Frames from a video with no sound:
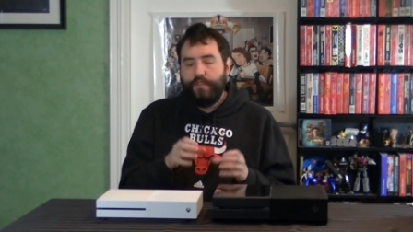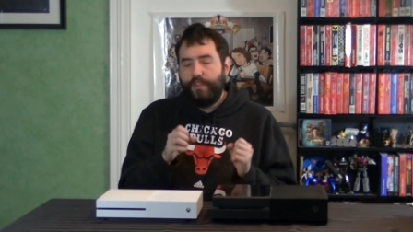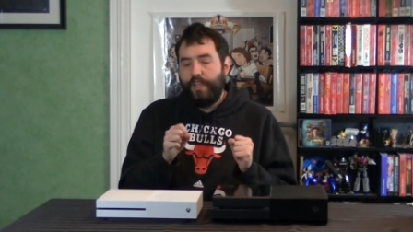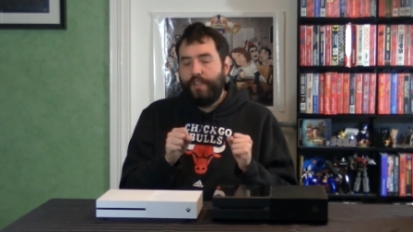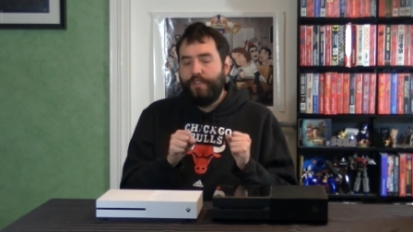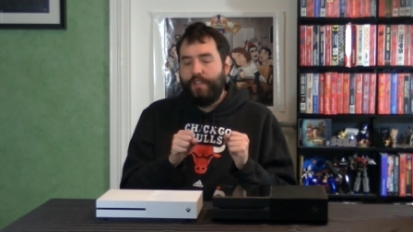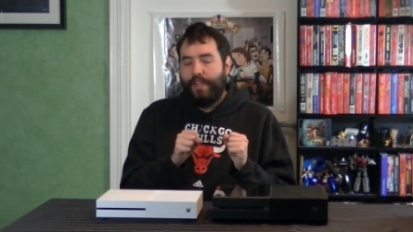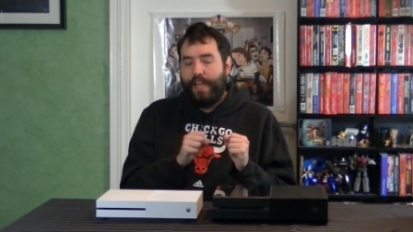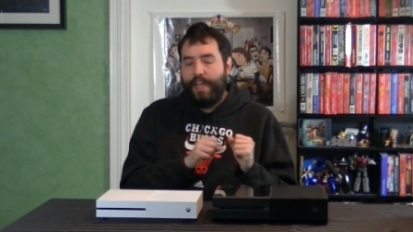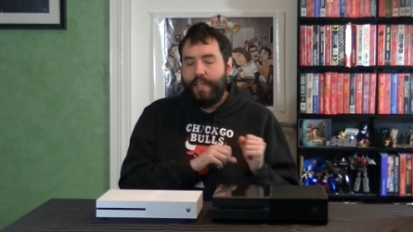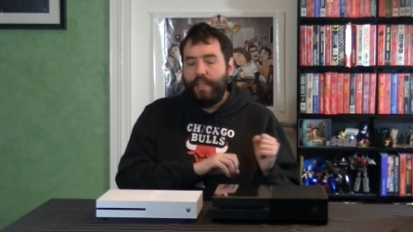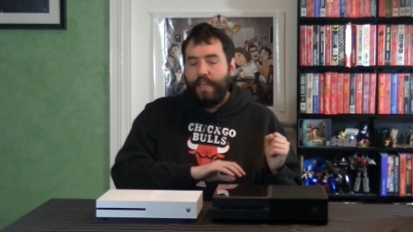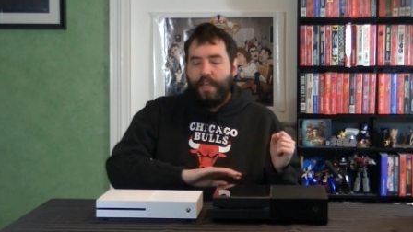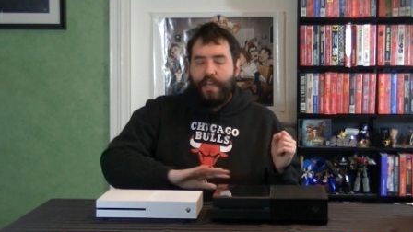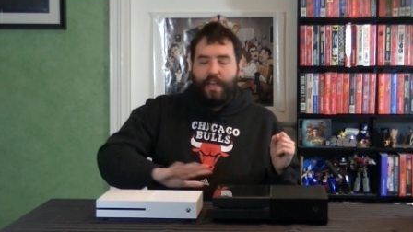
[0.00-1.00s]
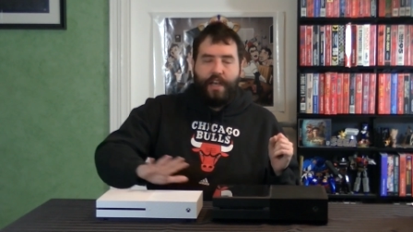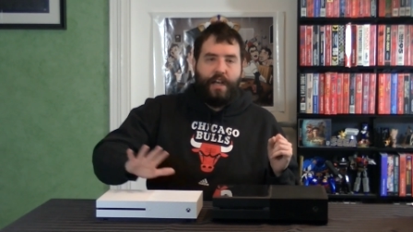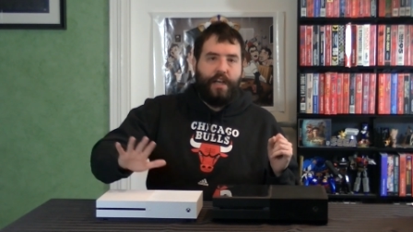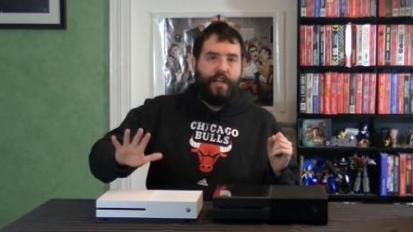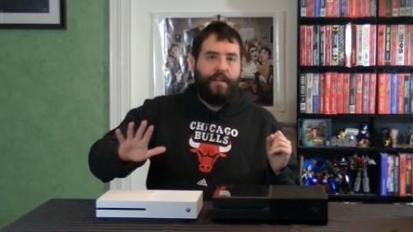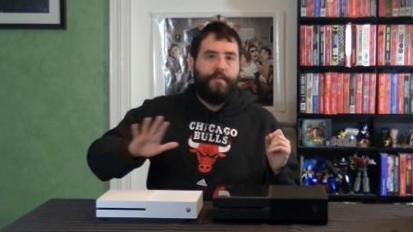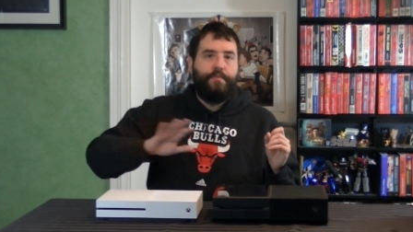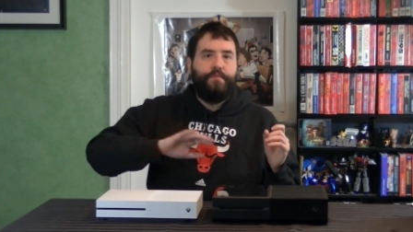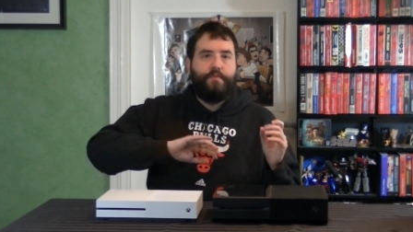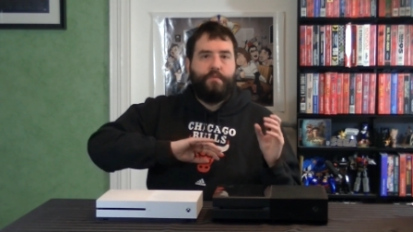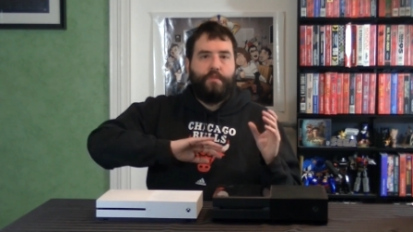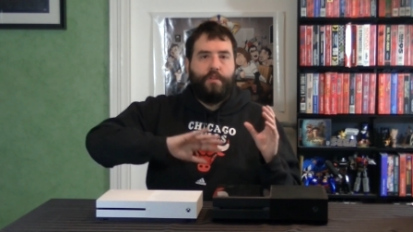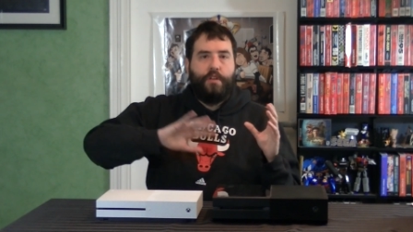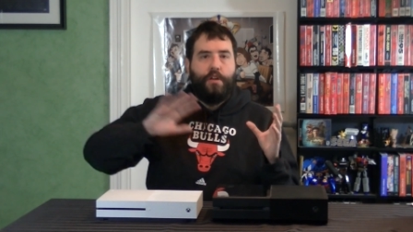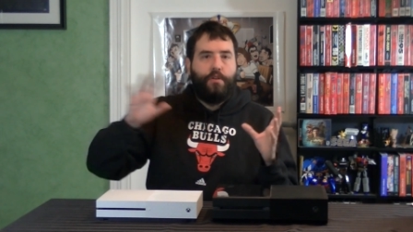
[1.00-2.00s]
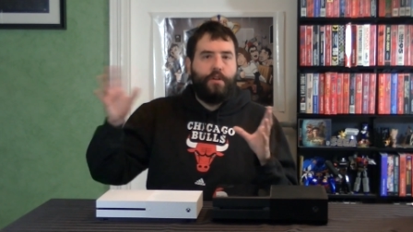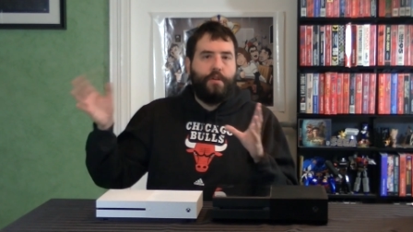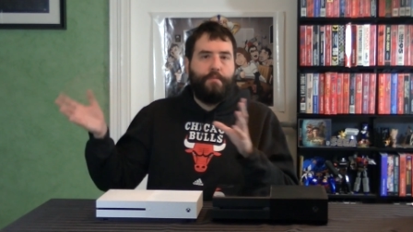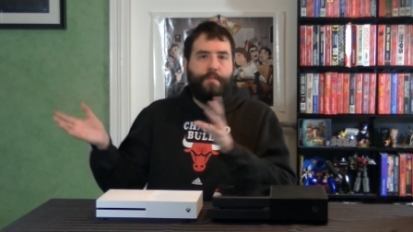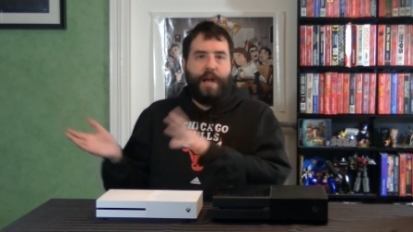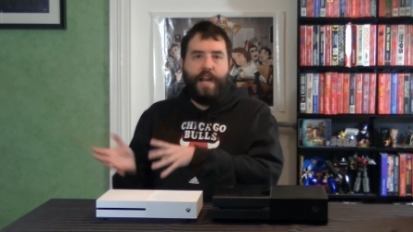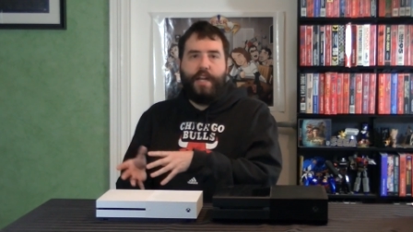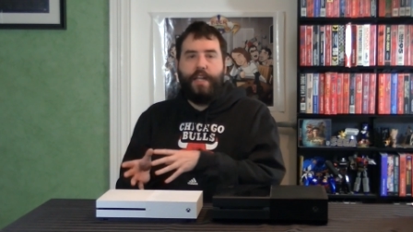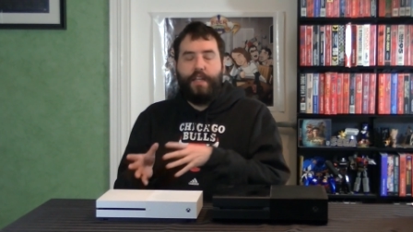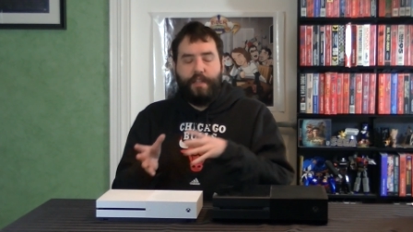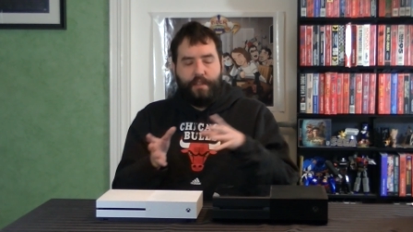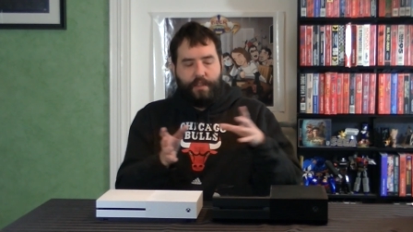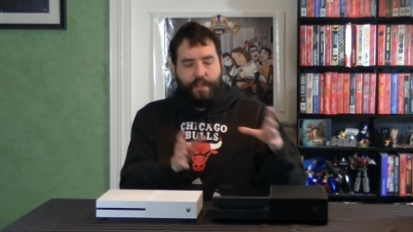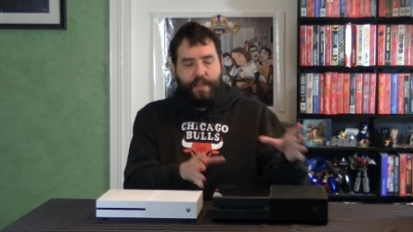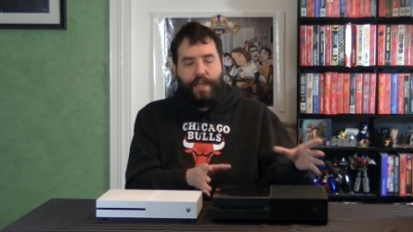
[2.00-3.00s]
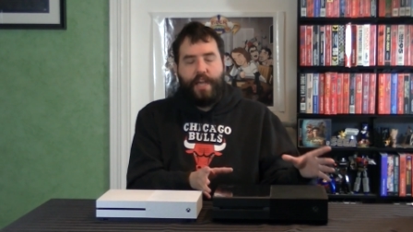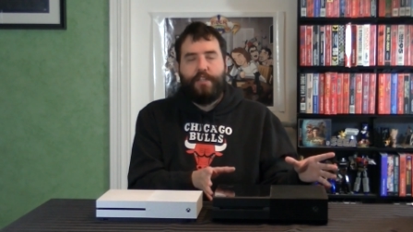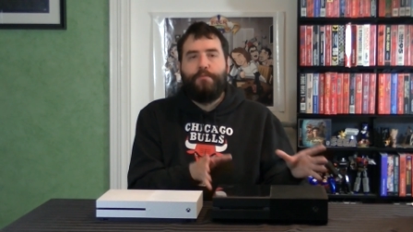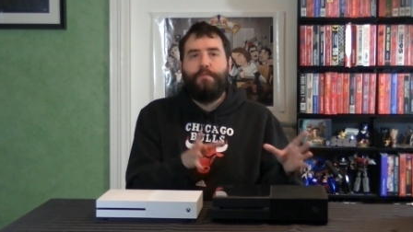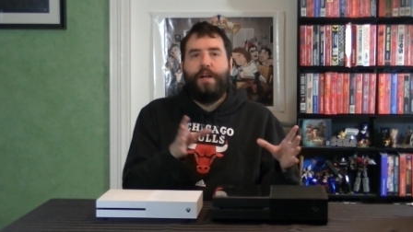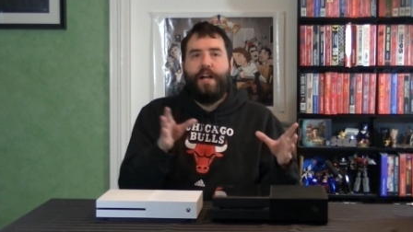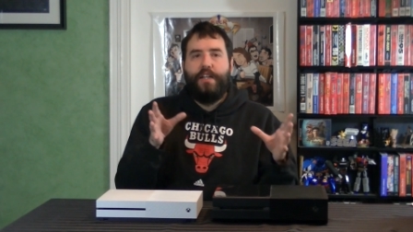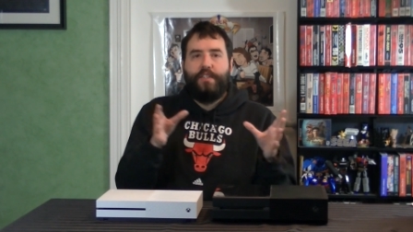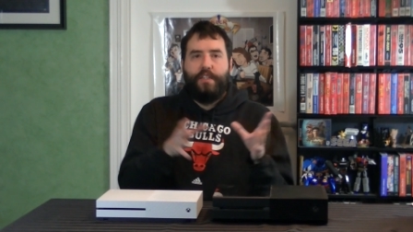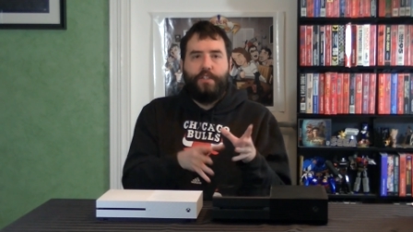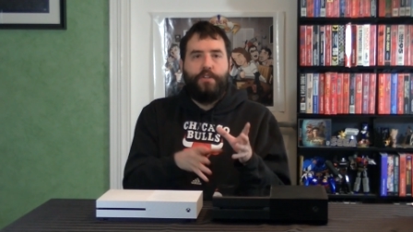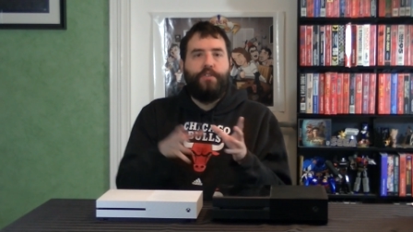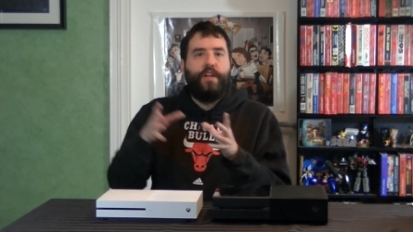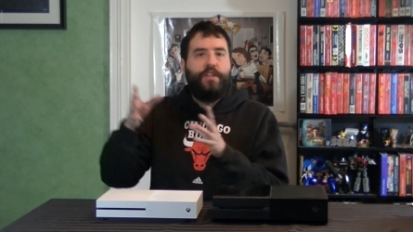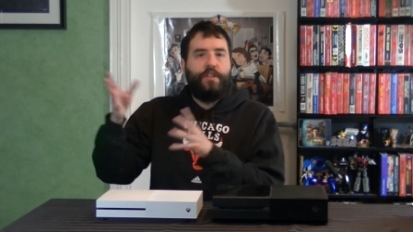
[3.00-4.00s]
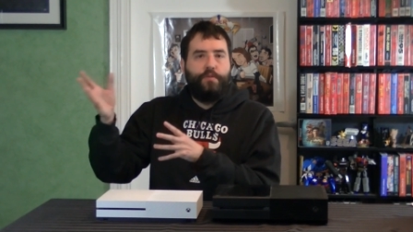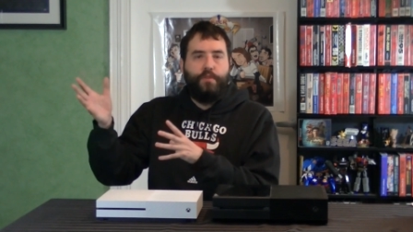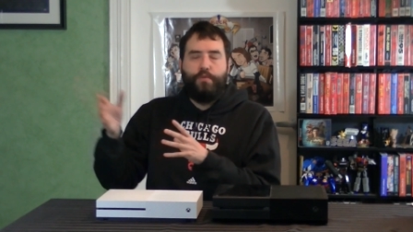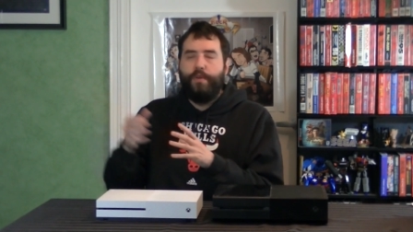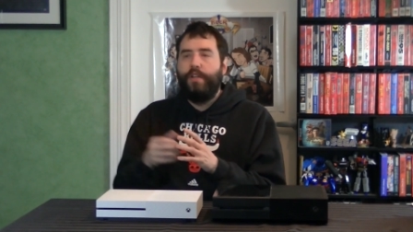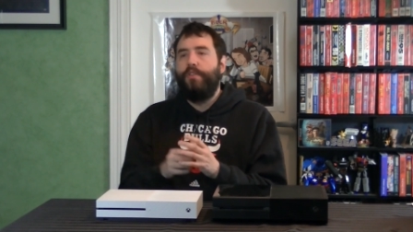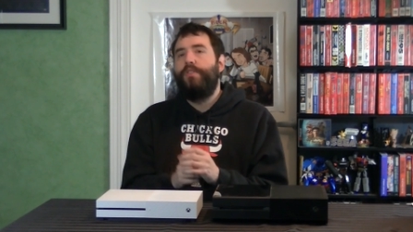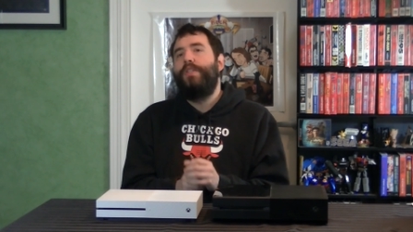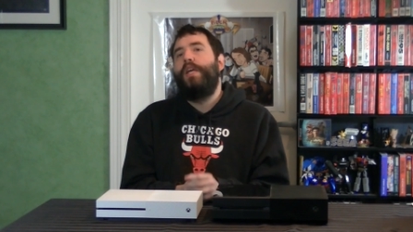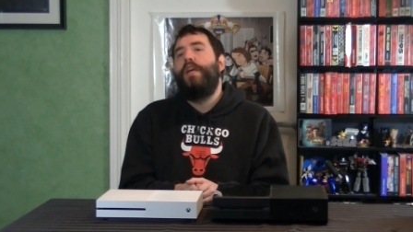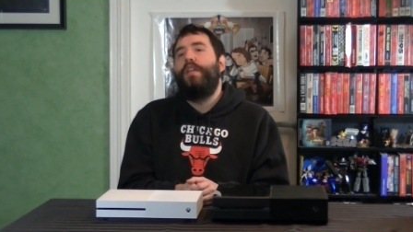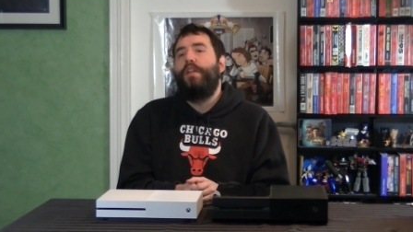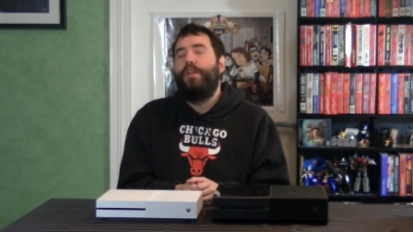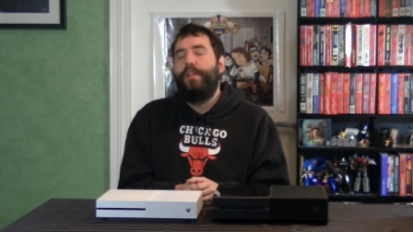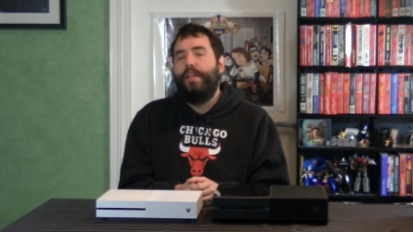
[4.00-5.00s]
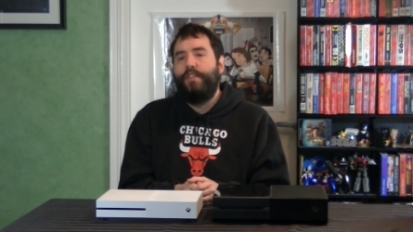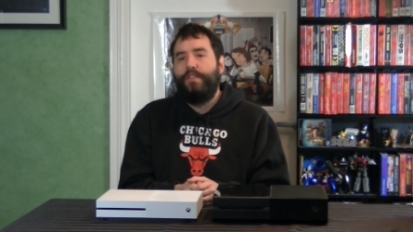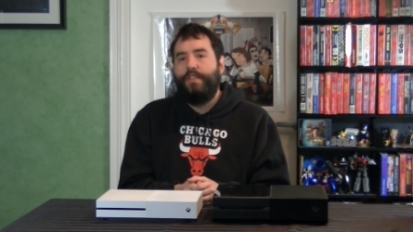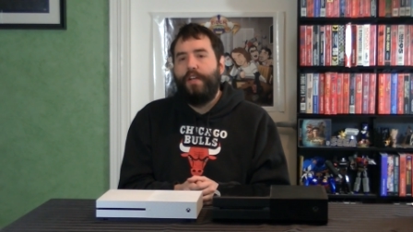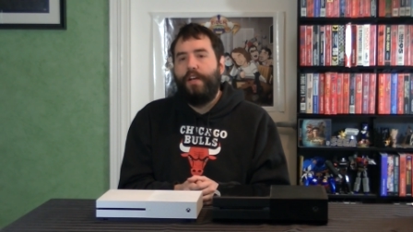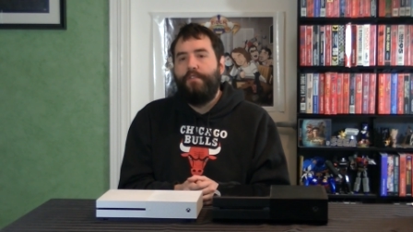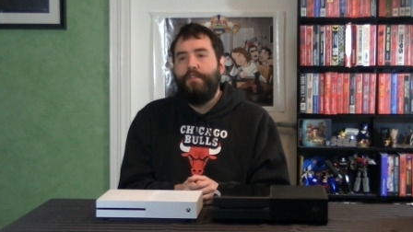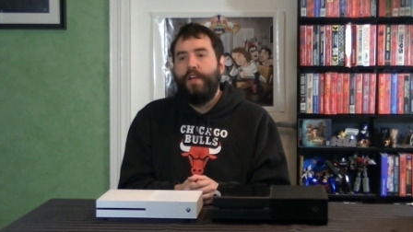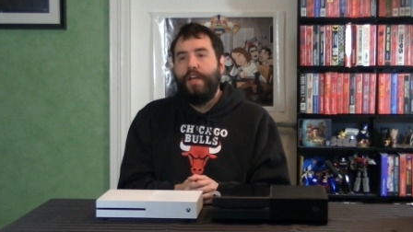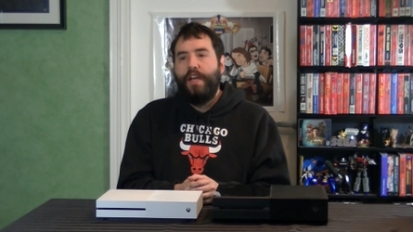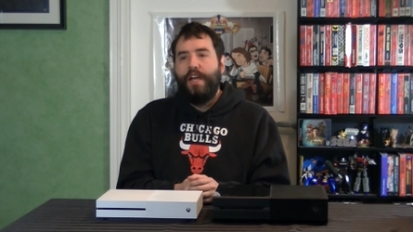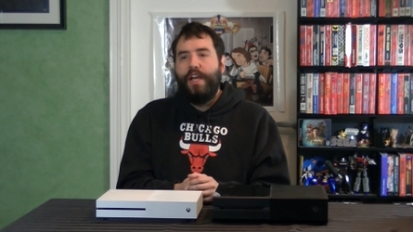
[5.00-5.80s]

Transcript: things like combining the Xbox integration with Windows 10 and all that stuff,